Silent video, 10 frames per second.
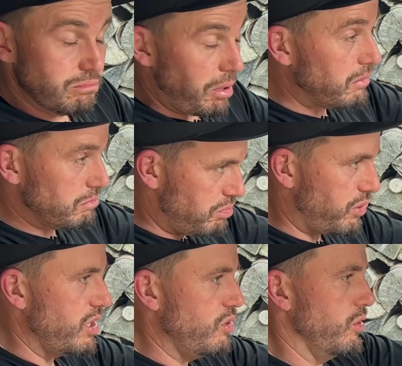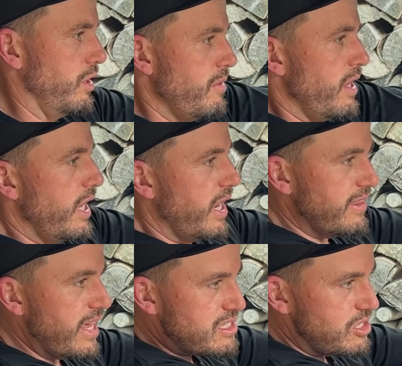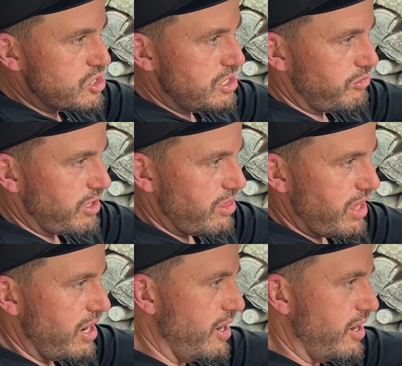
but pretty good. And that's your shifter there